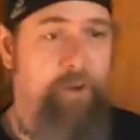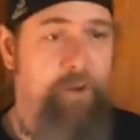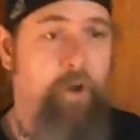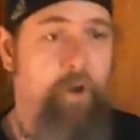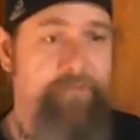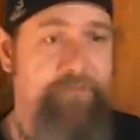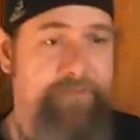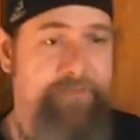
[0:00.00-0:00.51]

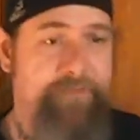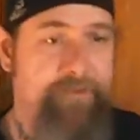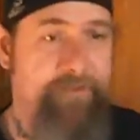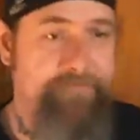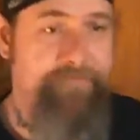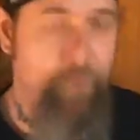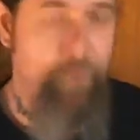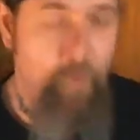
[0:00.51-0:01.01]
Hall
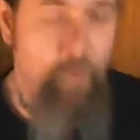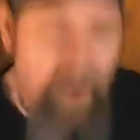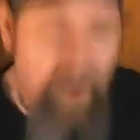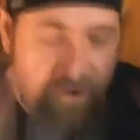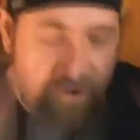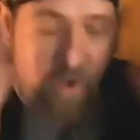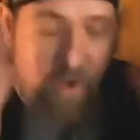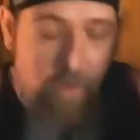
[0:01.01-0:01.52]
says, oh, I
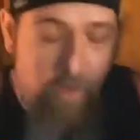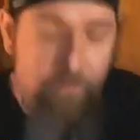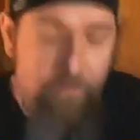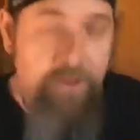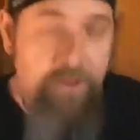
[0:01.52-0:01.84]
know him,